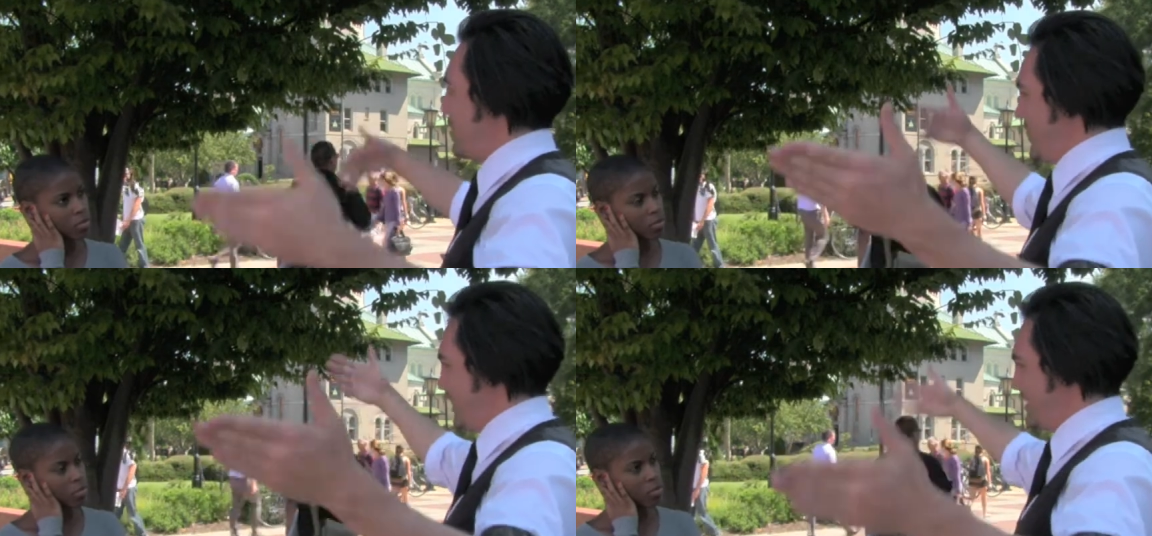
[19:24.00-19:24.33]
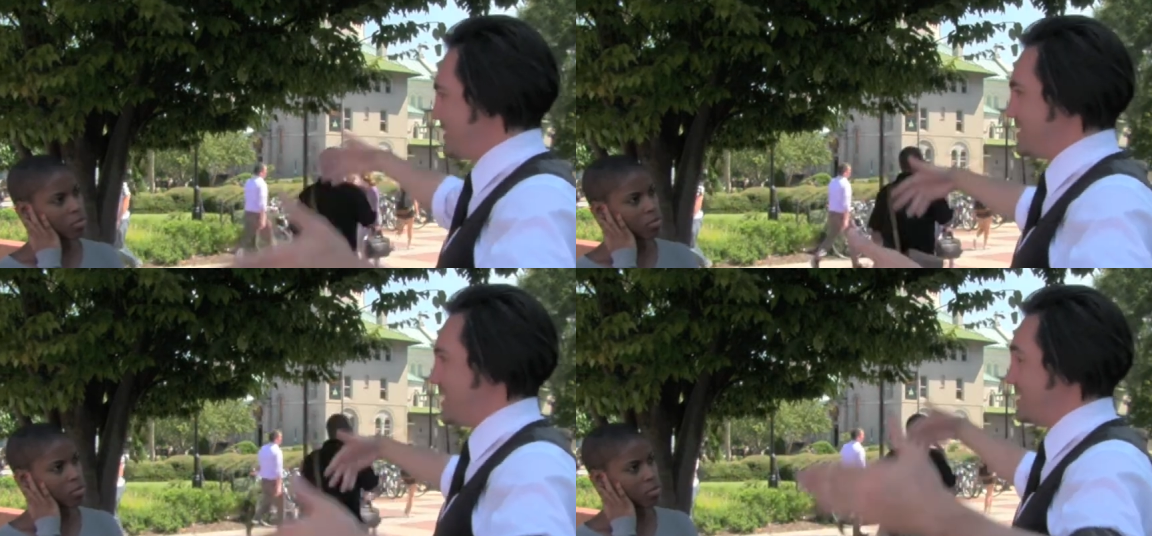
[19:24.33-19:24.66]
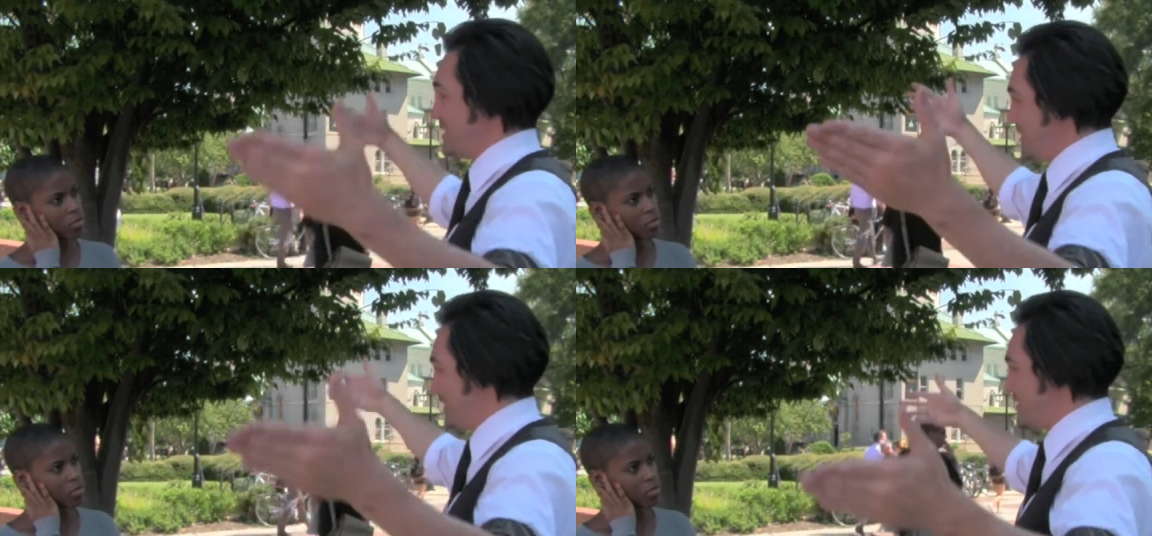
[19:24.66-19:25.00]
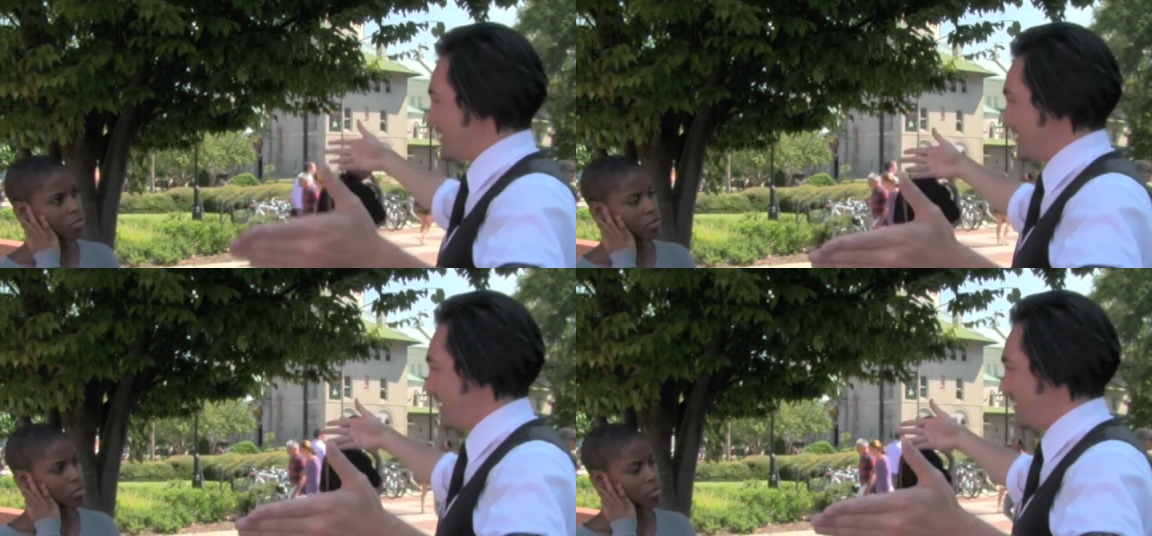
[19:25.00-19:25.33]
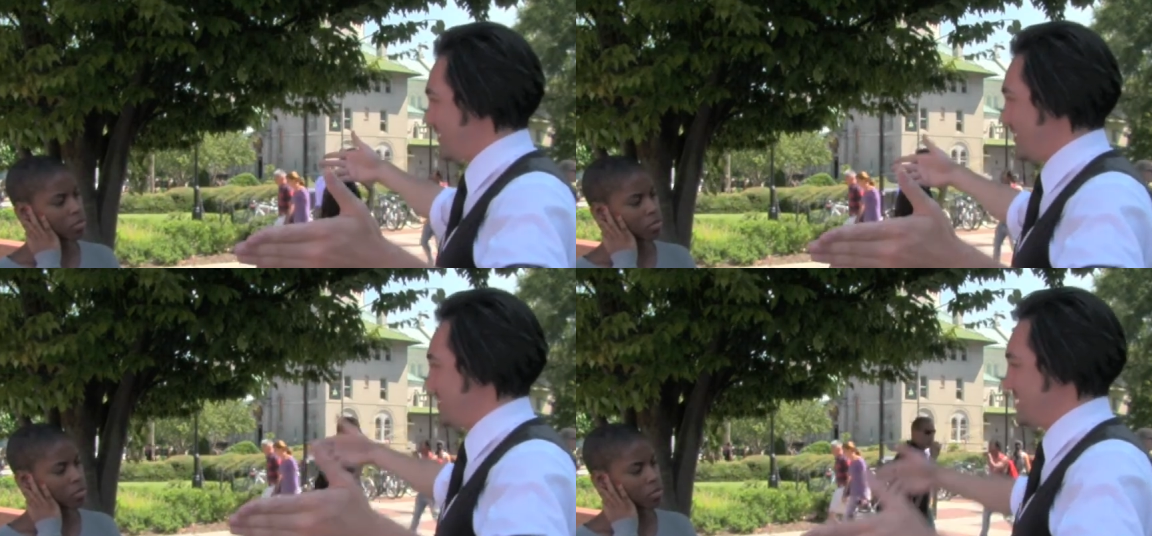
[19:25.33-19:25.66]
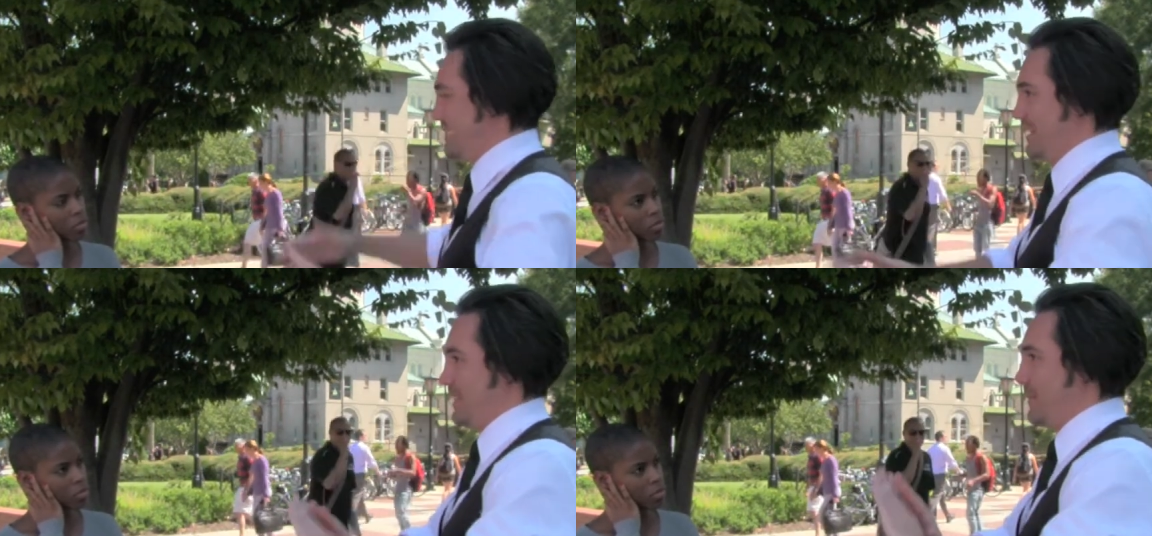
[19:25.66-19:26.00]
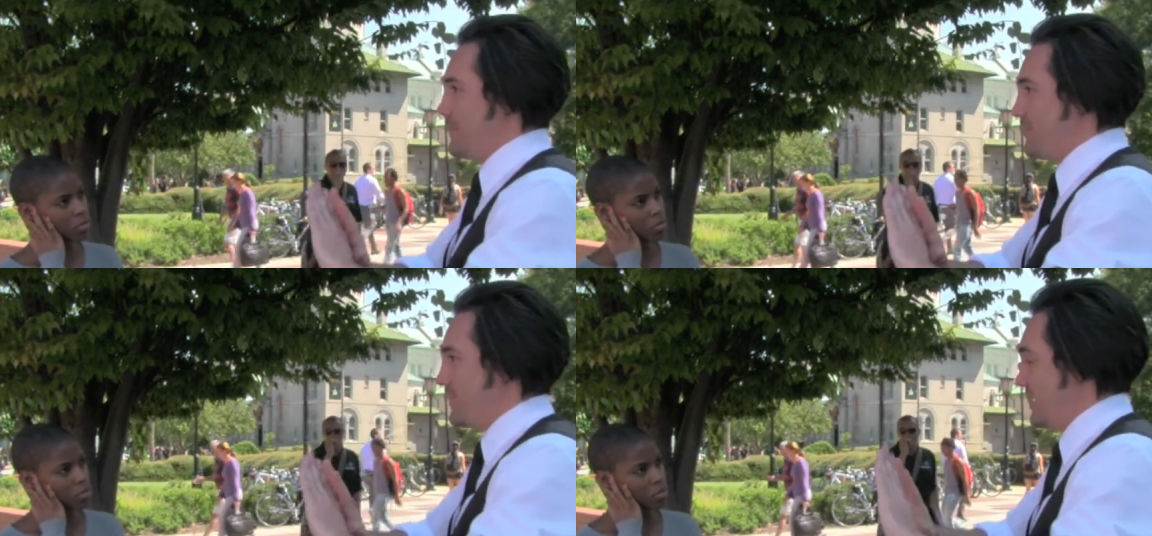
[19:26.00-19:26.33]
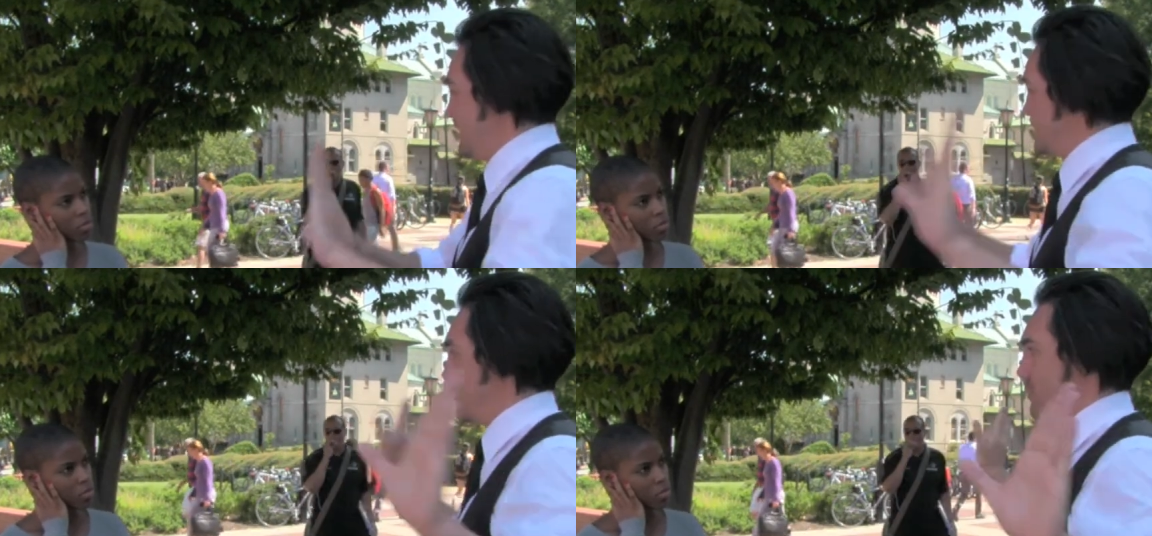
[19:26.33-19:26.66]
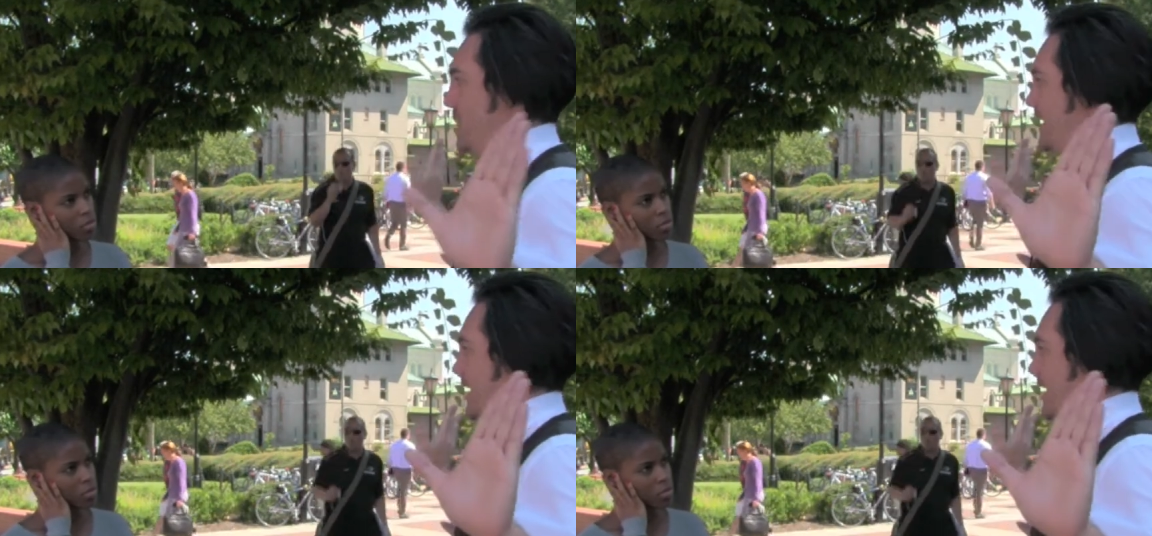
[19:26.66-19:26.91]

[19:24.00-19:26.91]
Speaker 1: putting in the text and literature out there and say like, it's going to be